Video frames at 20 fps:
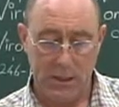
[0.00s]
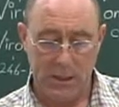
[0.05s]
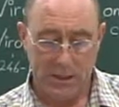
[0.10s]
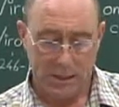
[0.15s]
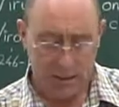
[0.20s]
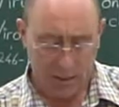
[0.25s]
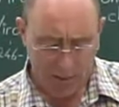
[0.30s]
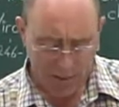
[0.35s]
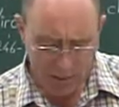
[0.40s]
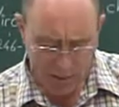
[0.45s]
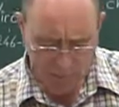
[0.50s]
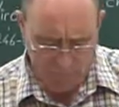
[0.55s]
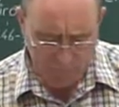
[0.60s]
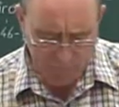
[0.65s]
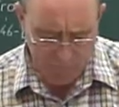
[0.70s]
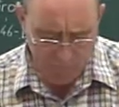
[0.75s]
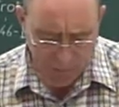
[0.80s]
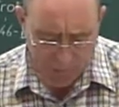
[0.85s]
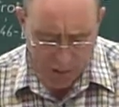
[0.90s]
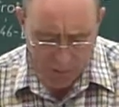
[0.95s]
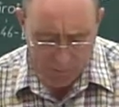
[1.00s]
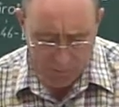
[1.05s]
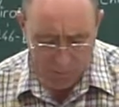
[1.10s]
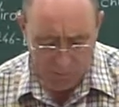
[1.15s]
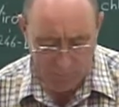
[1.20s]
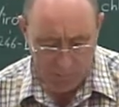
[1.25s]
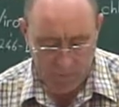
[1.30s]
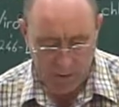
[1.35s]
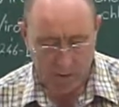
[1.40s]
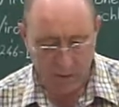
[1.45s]
Now that's very,
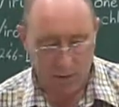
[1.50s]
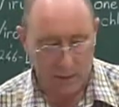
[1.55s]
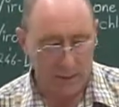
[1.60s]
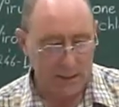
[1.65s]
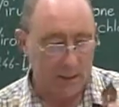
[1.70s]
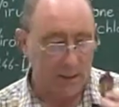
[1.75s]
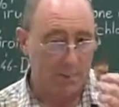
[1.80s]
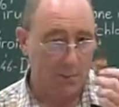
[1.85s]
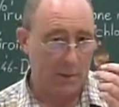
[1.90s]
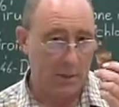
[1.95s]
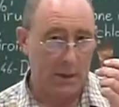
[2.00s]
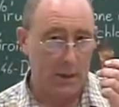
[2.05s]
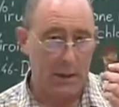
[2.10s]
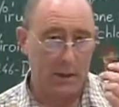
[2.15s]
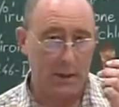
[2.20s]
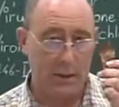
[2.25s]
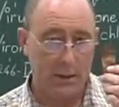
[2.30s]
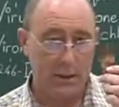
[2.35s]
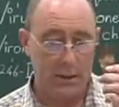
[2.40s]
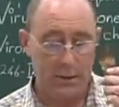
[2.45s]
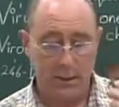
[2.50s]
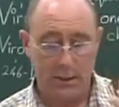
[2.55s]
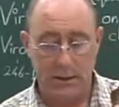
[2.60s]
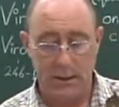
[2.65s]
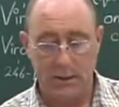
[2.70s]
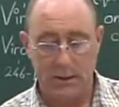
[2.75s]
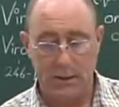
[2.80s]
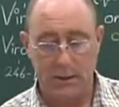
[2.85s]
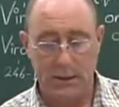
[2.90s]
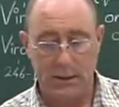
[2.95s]
very similar
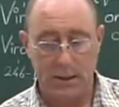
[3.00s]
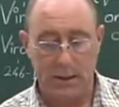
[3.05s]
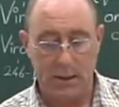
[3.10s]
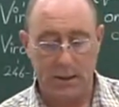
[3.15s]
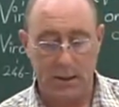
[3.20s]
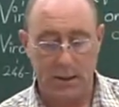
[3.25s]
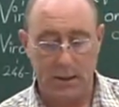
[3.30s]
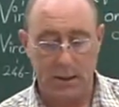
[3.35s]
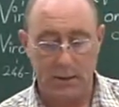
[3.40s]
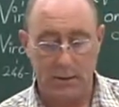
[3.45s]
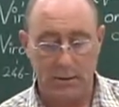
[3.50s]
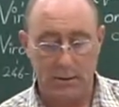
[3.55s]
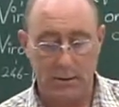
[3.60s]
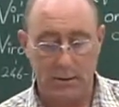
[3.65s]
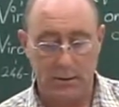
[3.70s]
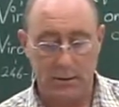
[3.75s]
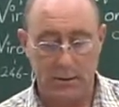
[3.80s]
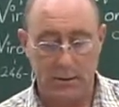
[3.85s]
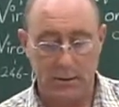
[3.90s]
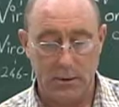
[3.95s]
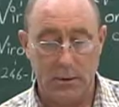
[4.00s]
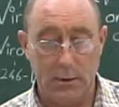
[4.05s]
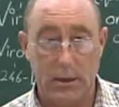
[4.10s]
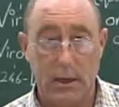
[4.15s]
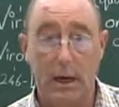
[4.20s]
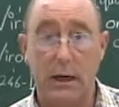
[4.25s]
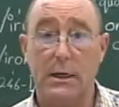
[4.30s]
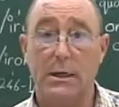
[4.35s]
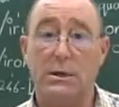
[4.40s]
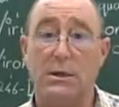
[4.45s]
to cellulose.
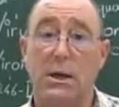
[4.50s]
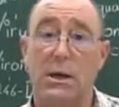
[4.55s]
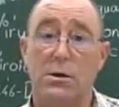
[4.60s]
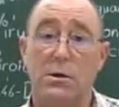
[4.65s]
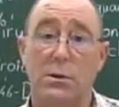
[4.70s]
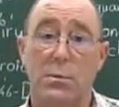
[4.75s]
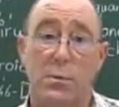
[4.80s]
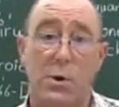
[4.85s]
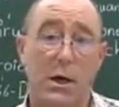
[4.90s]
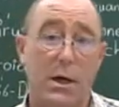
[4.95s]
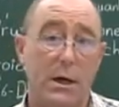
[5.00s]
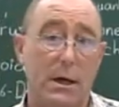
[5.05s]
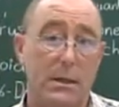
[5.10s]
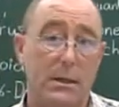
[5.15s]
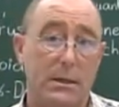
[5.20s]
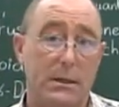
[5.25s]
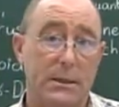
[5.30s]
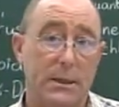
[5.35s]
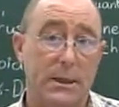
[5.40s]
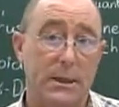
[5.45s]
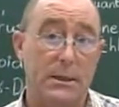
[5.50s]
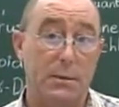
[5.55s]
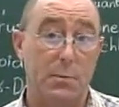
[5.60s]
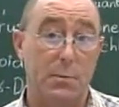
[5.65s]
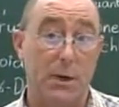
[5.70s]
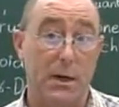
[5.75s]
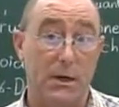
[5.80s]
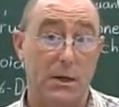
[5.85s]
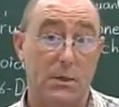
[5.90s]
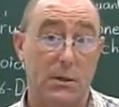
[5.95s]
And it's no surprise, it's
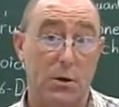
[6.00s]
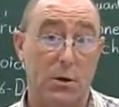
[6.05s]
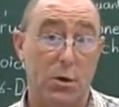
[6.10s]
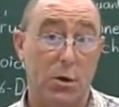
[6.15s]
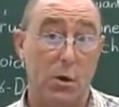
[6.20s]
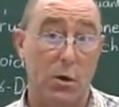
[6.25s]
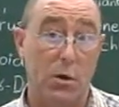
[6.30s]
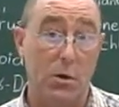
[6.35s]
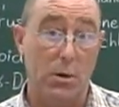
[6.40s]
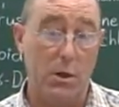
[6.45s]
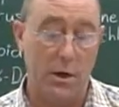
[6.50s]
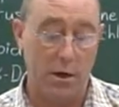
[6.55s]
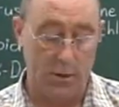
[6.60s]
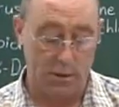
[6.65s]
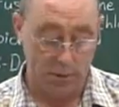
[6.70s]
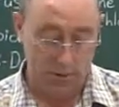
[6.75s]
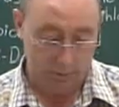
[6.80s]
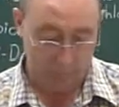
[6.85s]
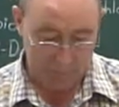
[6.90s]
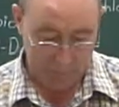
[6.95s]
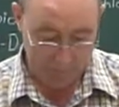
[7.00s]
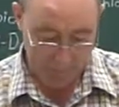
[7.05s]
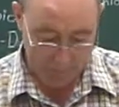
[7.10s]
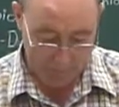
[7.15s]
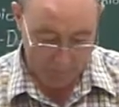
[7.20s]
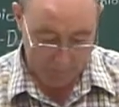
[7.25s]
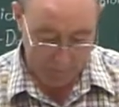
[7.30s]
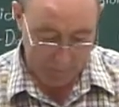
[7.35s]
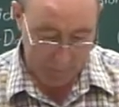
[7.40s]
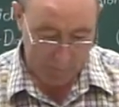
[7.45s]
based on glucose.
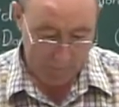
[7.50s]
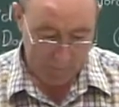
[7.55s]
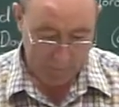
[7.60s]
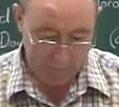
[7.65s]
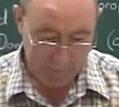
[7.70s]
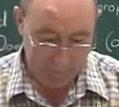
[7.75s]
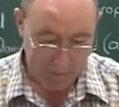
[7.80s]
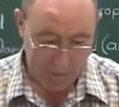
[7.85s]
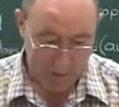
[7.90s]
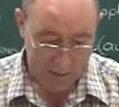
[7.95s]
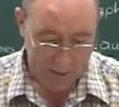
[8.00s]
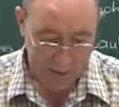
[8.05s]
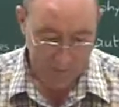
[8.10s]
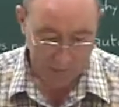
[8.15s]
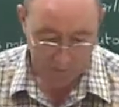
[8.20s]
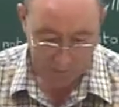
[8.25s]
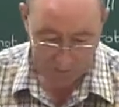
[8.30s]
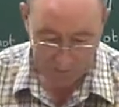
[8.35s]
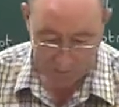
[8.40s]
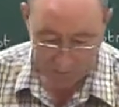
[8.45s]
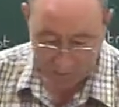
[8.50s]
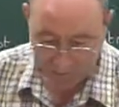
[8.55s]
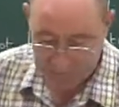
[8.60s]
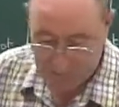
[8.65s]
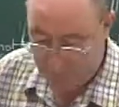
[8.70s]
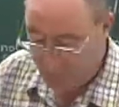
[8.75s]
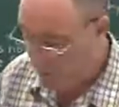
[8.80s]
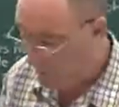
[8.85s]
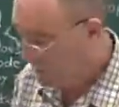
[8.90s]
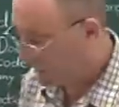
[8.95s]
But have
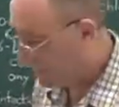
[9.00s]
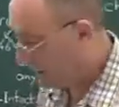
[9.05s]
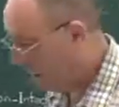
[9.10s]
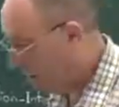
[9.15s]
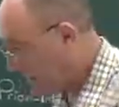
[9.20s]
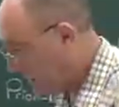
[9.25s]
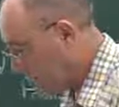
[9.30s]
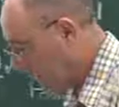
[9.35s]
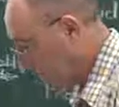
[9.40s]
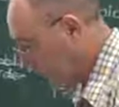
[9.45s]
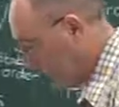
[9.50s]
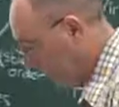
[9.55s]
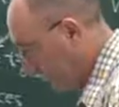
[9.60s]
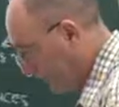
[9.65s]
a look at this.